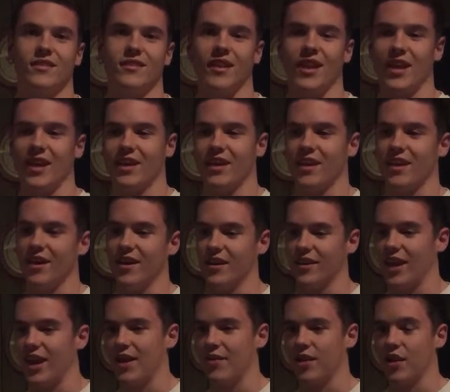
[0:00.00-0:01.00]
of
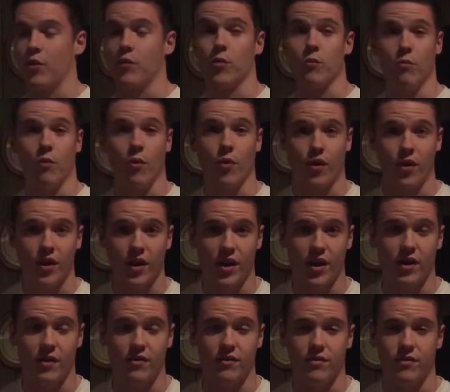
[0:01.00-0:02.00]
like a report
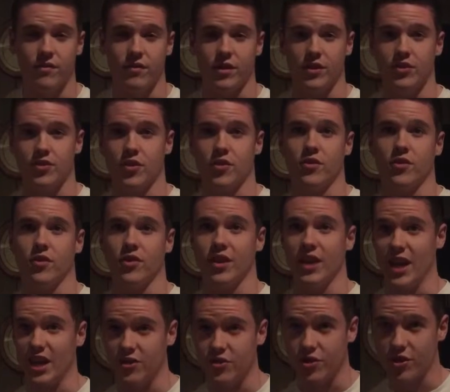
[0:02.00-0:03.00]
of the journal
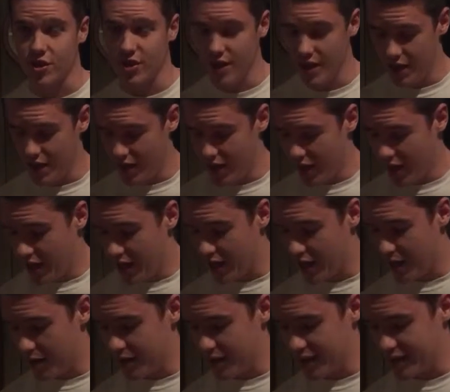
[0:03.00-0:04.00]
Nature,
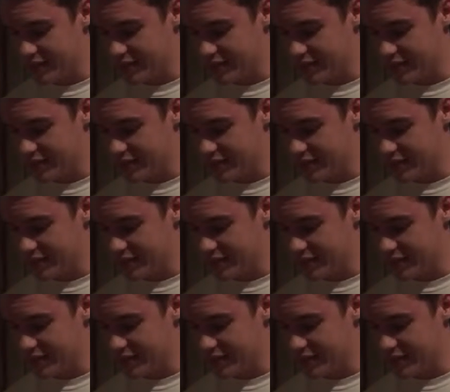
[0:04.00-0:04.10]
and they